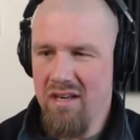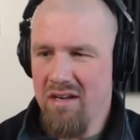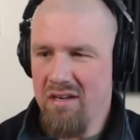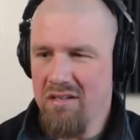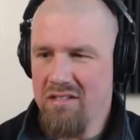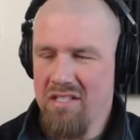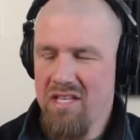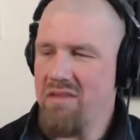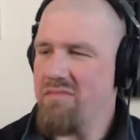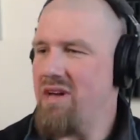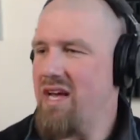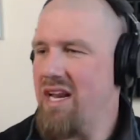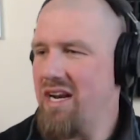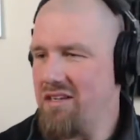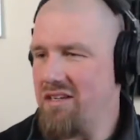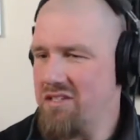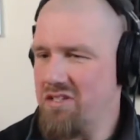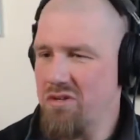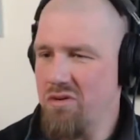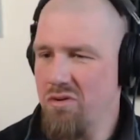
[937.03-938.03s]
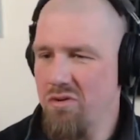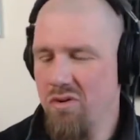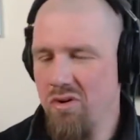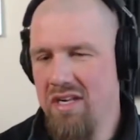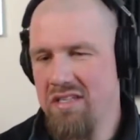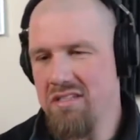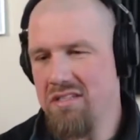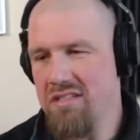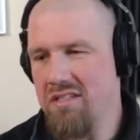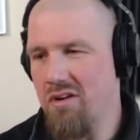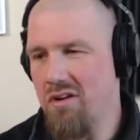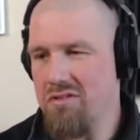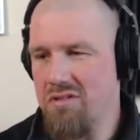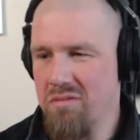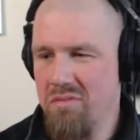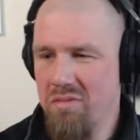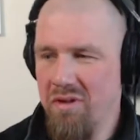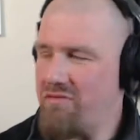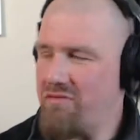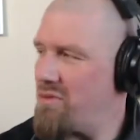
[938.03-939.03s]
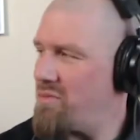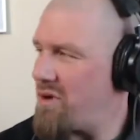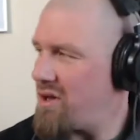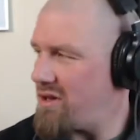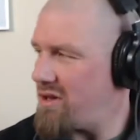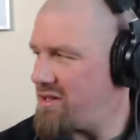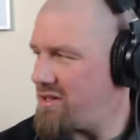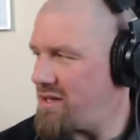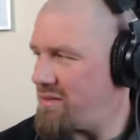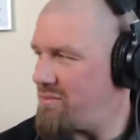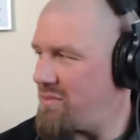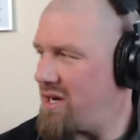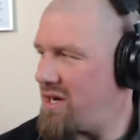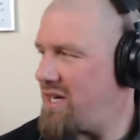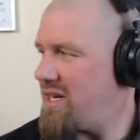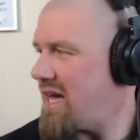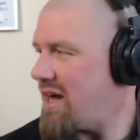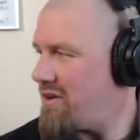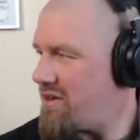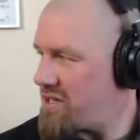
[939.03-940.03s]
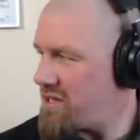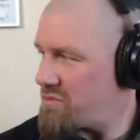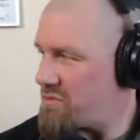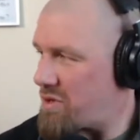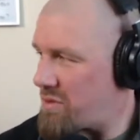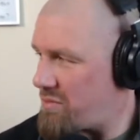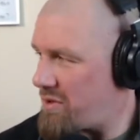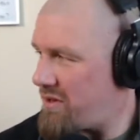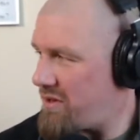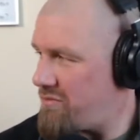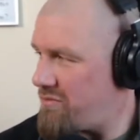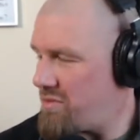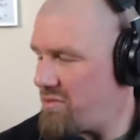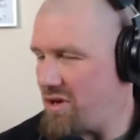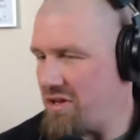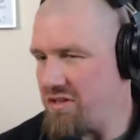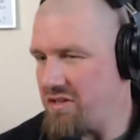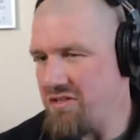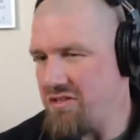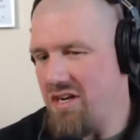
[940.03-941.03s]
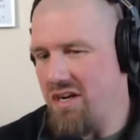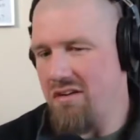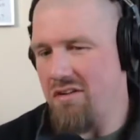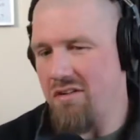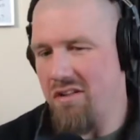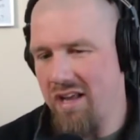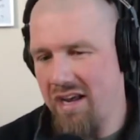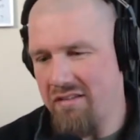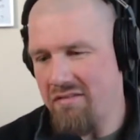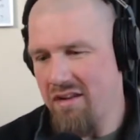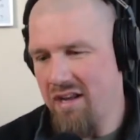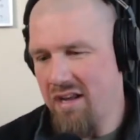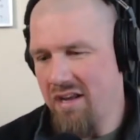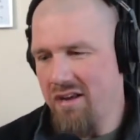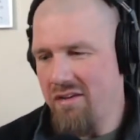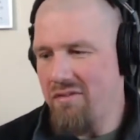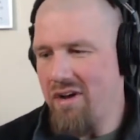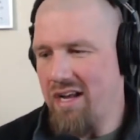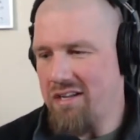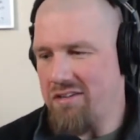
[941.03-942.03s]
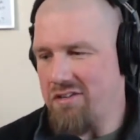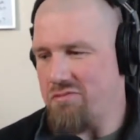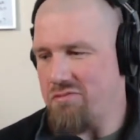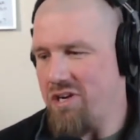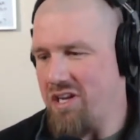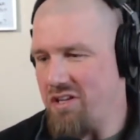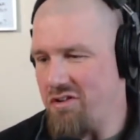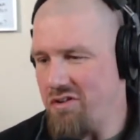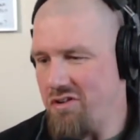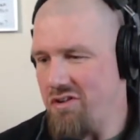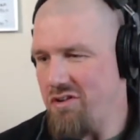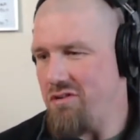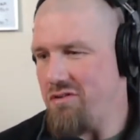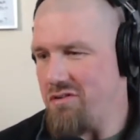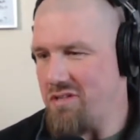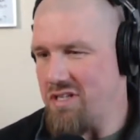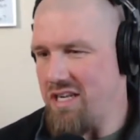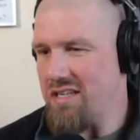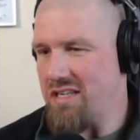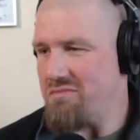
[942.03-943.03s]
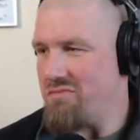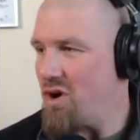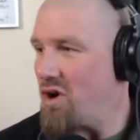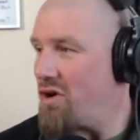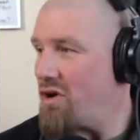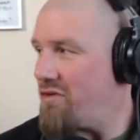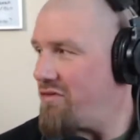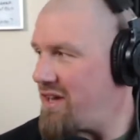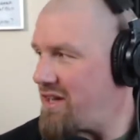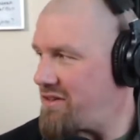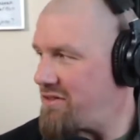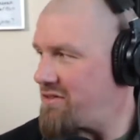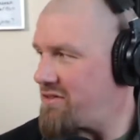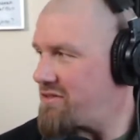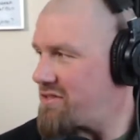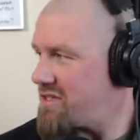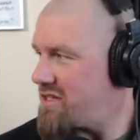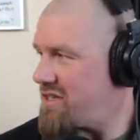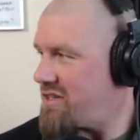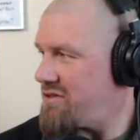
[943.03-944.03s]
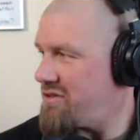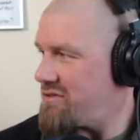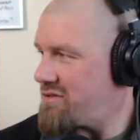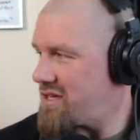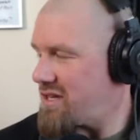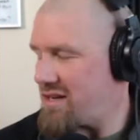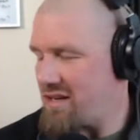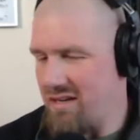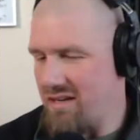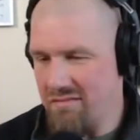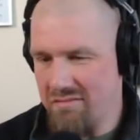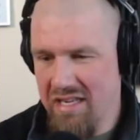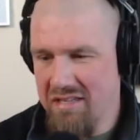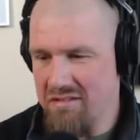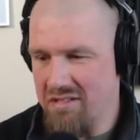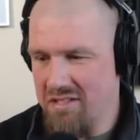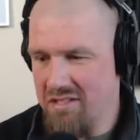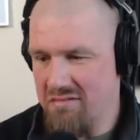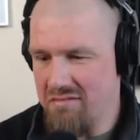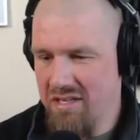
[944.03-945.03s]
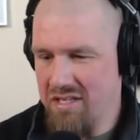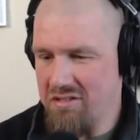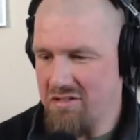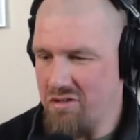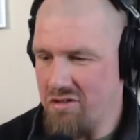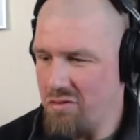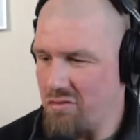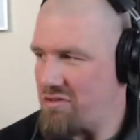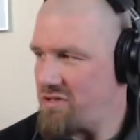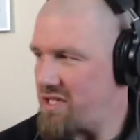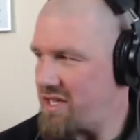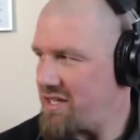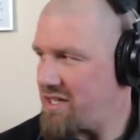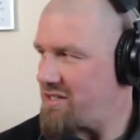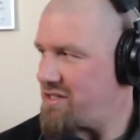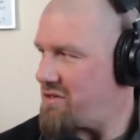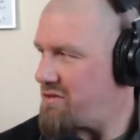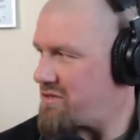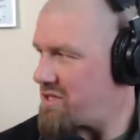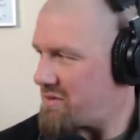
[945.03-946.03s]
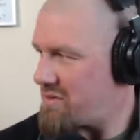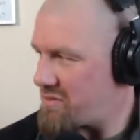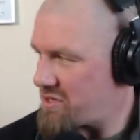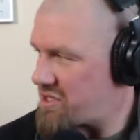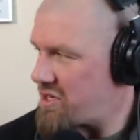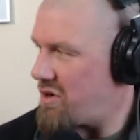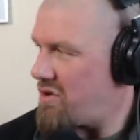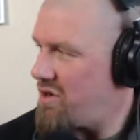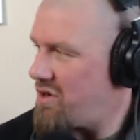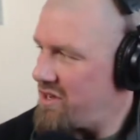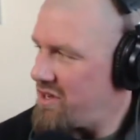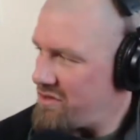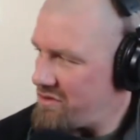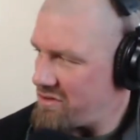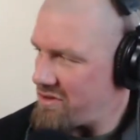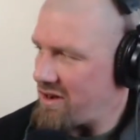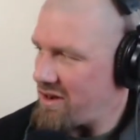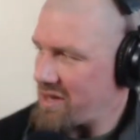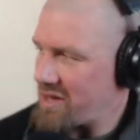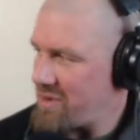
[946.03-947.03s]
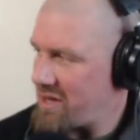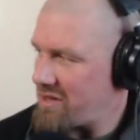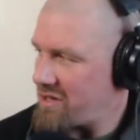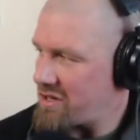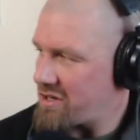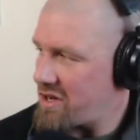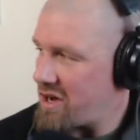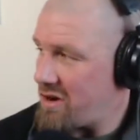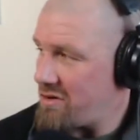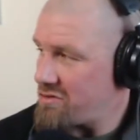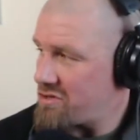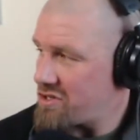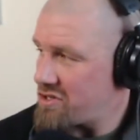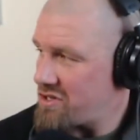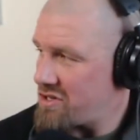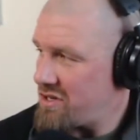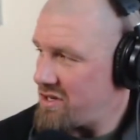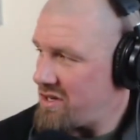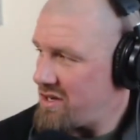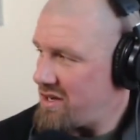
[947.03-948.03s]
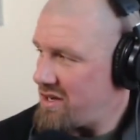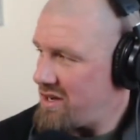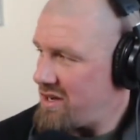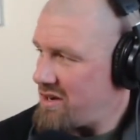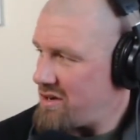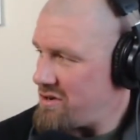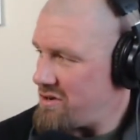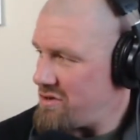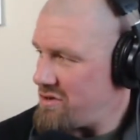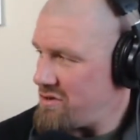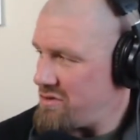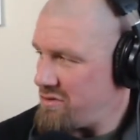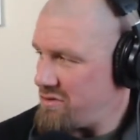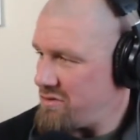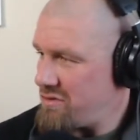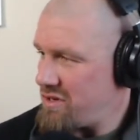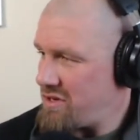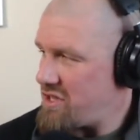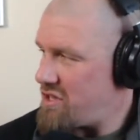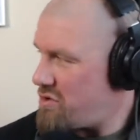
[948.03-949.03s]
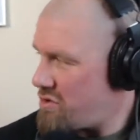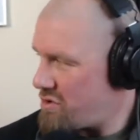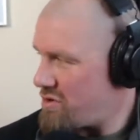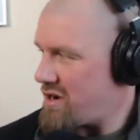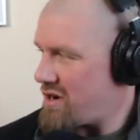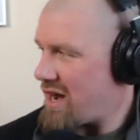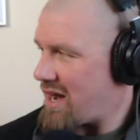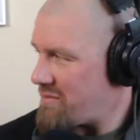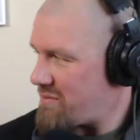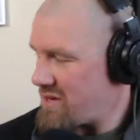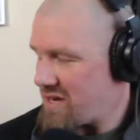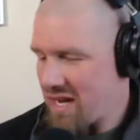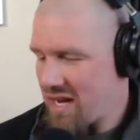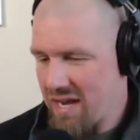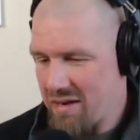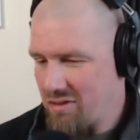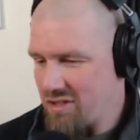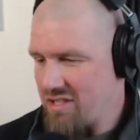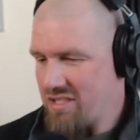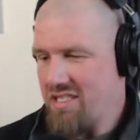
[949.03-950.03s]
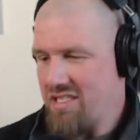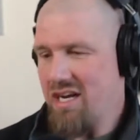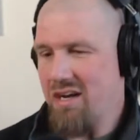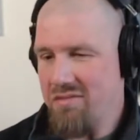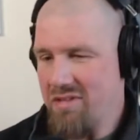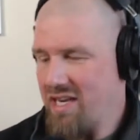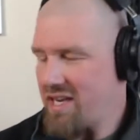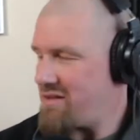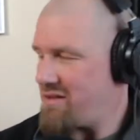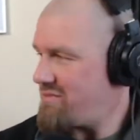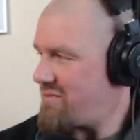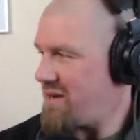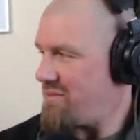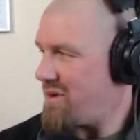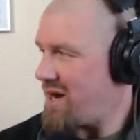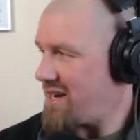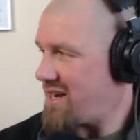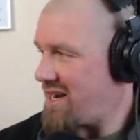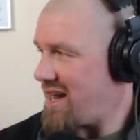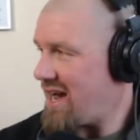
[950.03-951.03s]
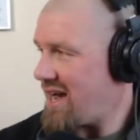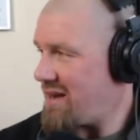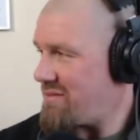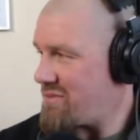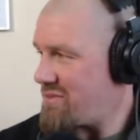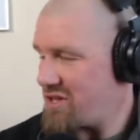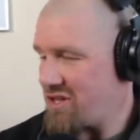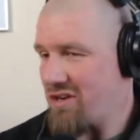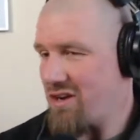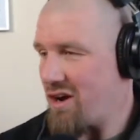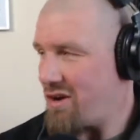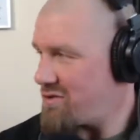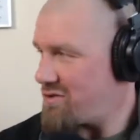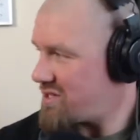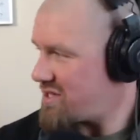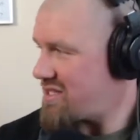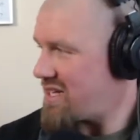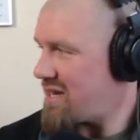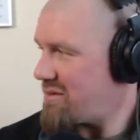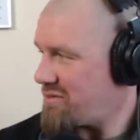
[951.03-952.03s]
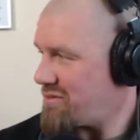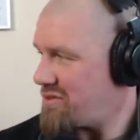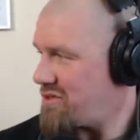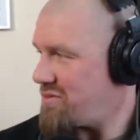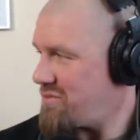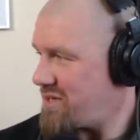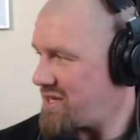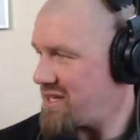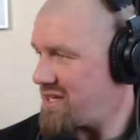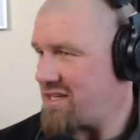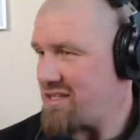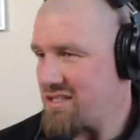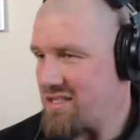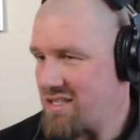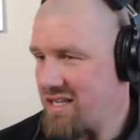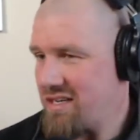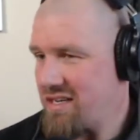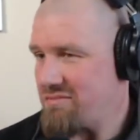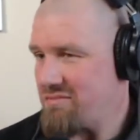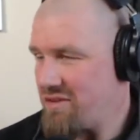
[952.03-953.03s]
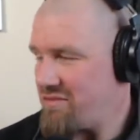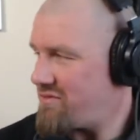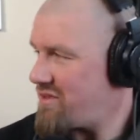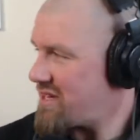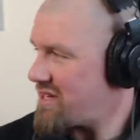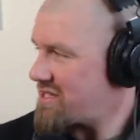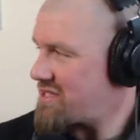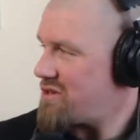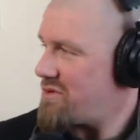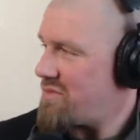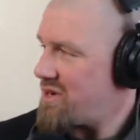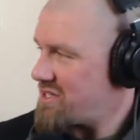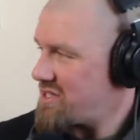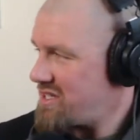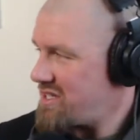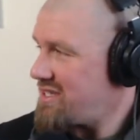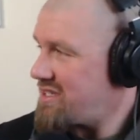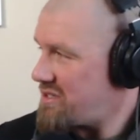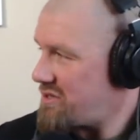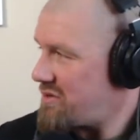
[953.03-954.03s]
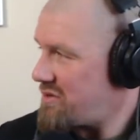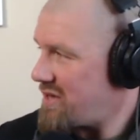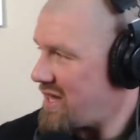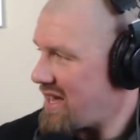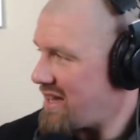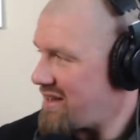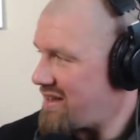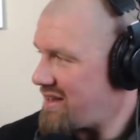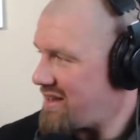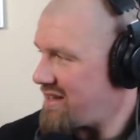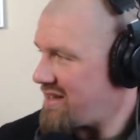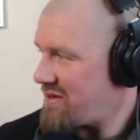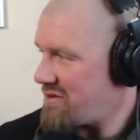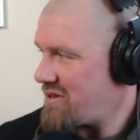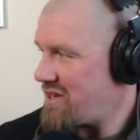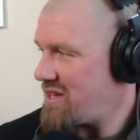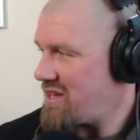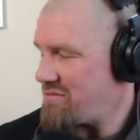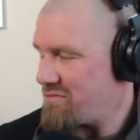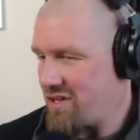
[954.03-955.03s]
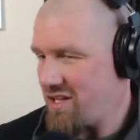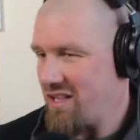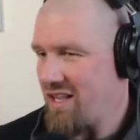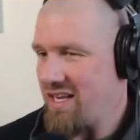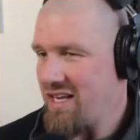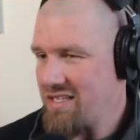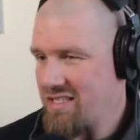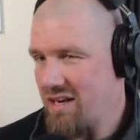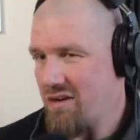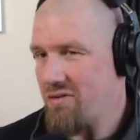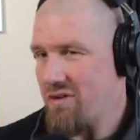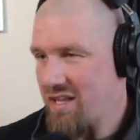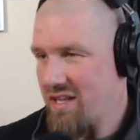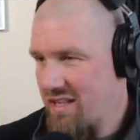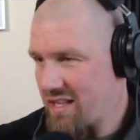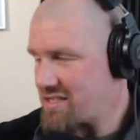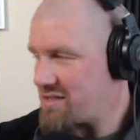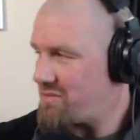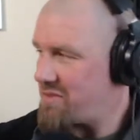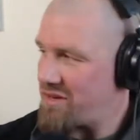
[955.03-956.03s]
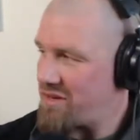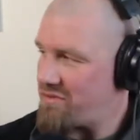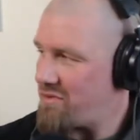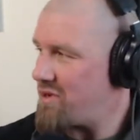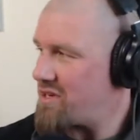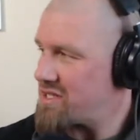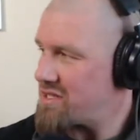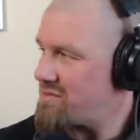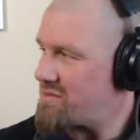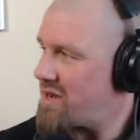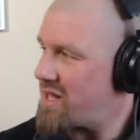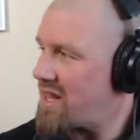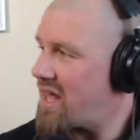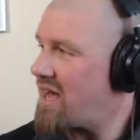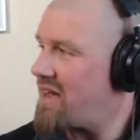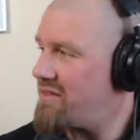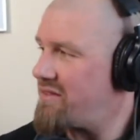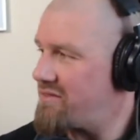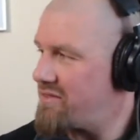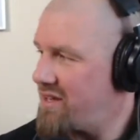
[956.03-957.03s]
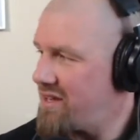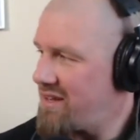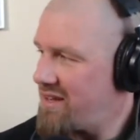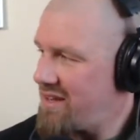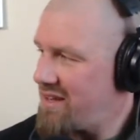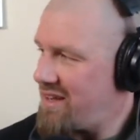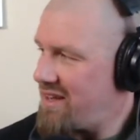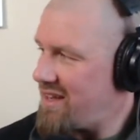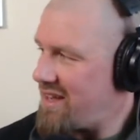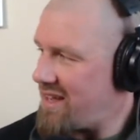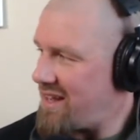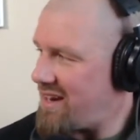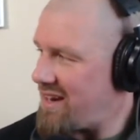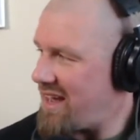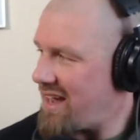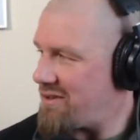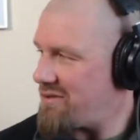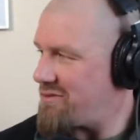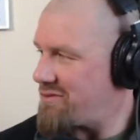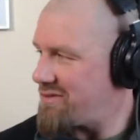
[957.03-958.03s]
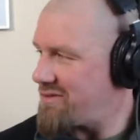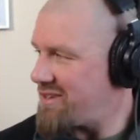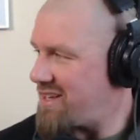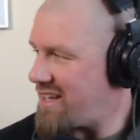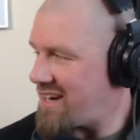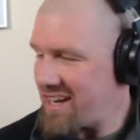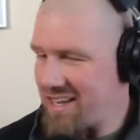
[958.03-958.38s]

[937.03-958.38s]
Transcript: teammate at his school has a scholarship to play football, but now he doesn't want to play football. There's underlying factors we can use as motivators to use uh, as as tools to get to do something. So you talk about the coach who you're not able to tell him to get in bed by nine, but the coach is able to because they invest so much into that. And they, he realized, like, okay, that's a big voice in my life. And how can I